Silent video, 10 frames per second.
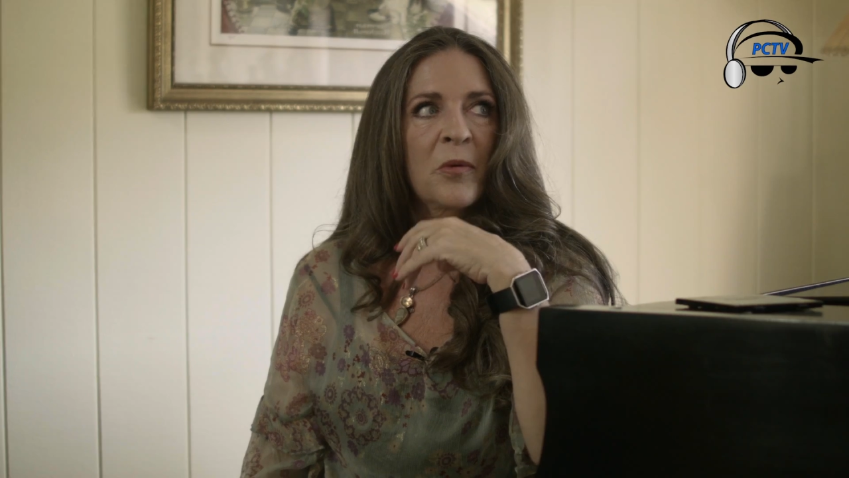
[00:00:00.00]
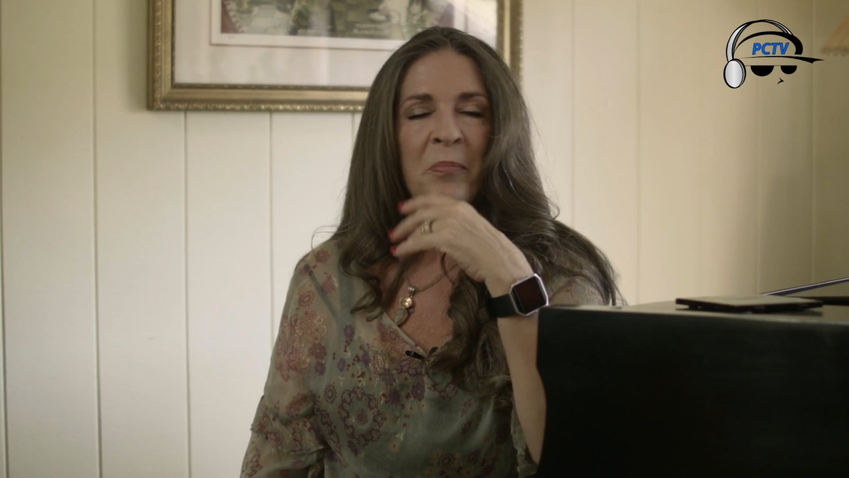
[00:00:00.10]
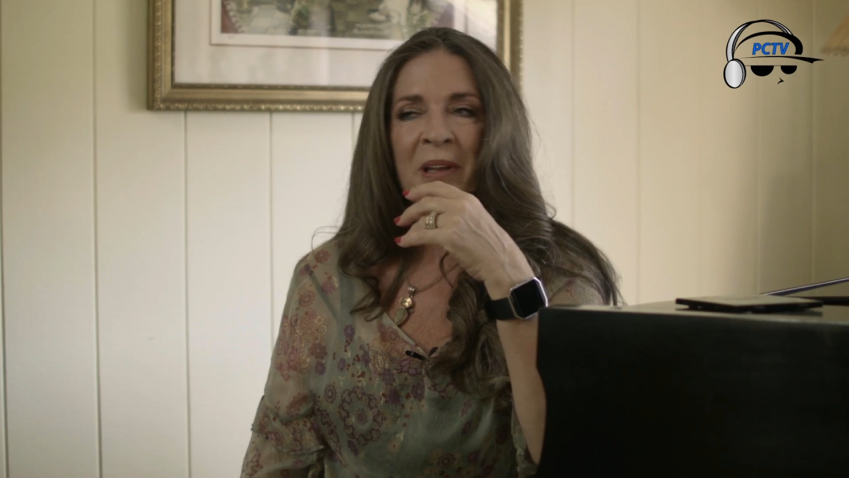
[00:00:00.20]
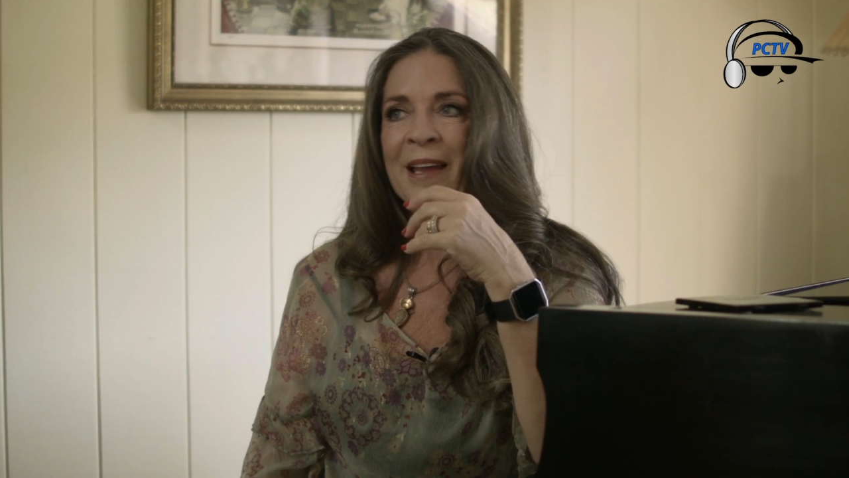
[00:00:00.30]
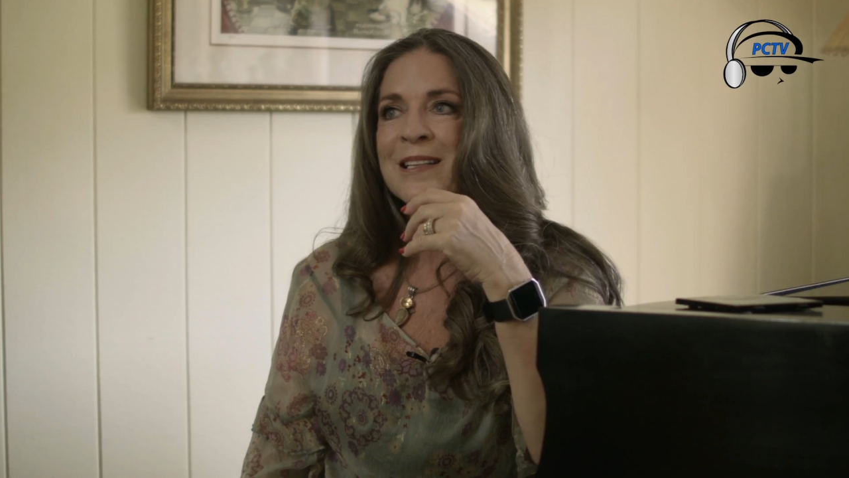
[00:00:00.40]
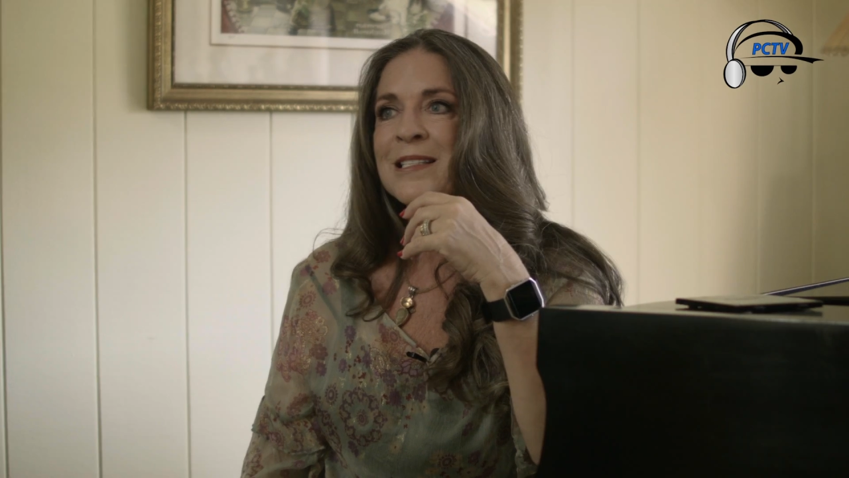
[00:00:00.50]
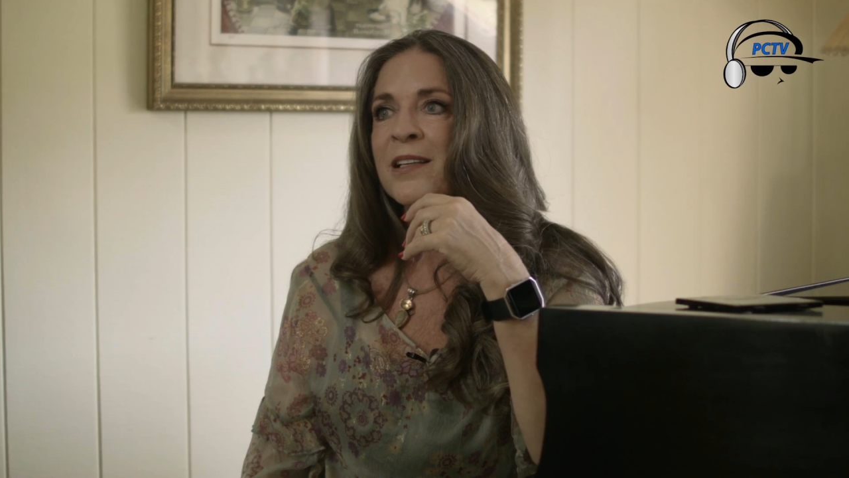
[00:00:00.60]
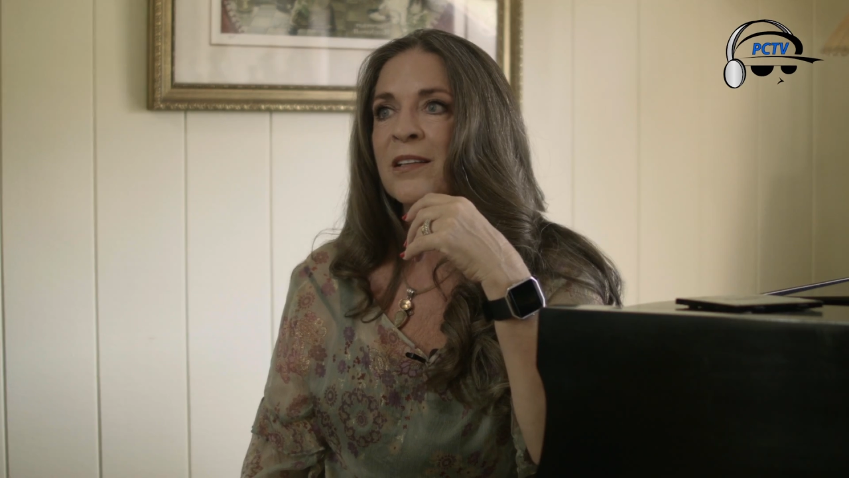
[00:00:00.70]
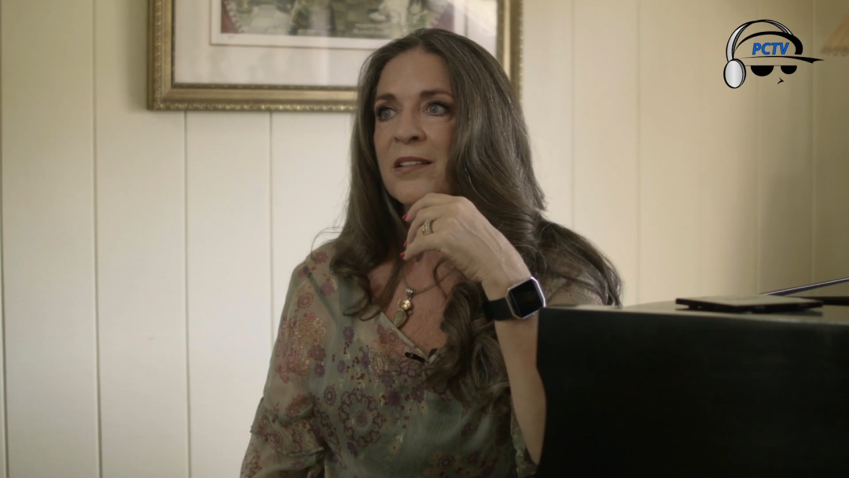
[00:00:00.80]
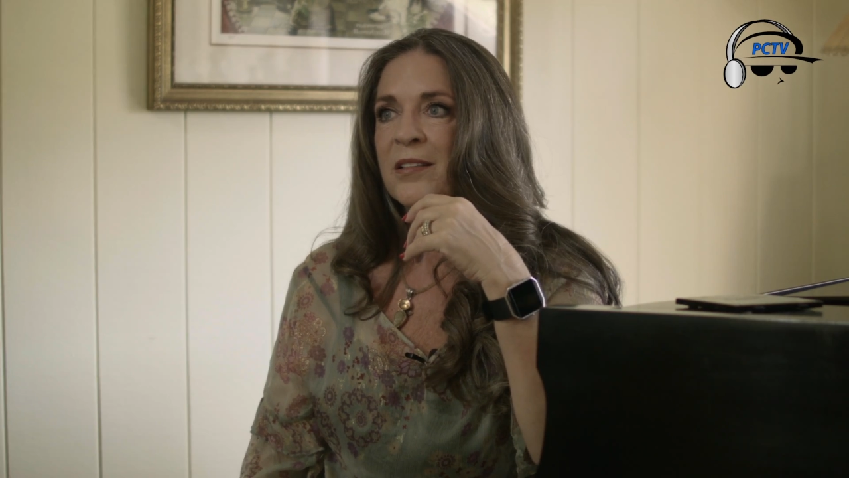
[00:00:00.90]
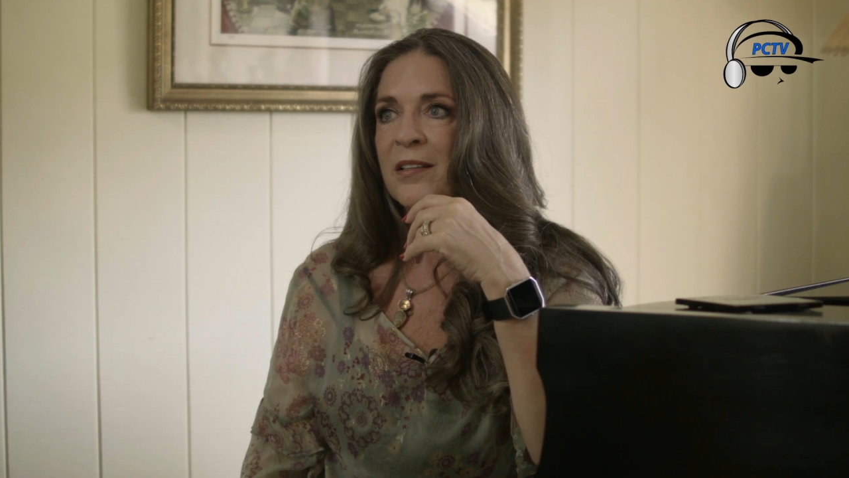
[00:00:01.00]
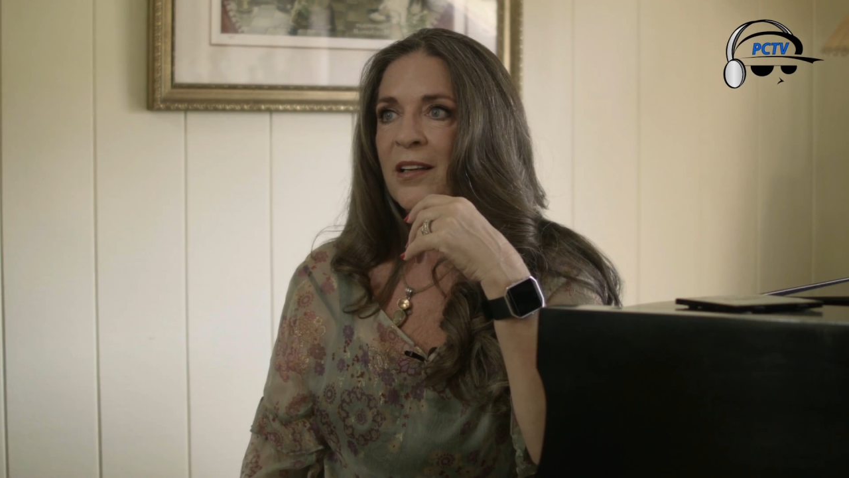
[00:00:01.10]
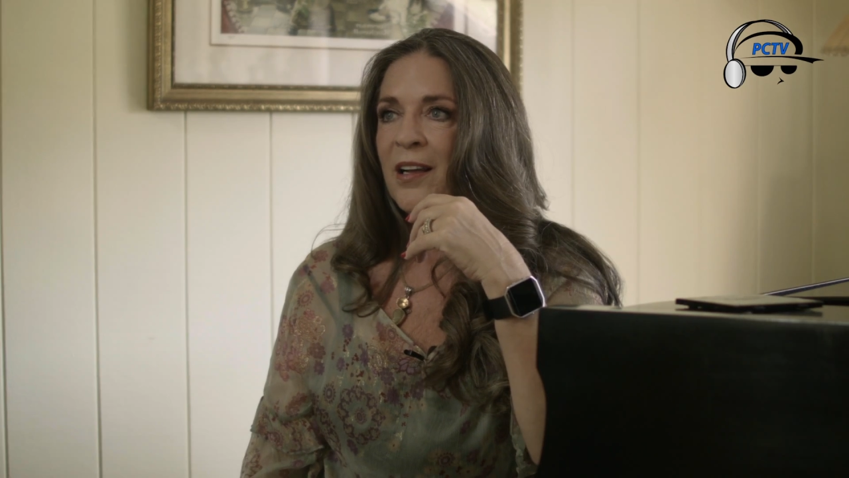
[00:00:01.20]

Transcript: complacent.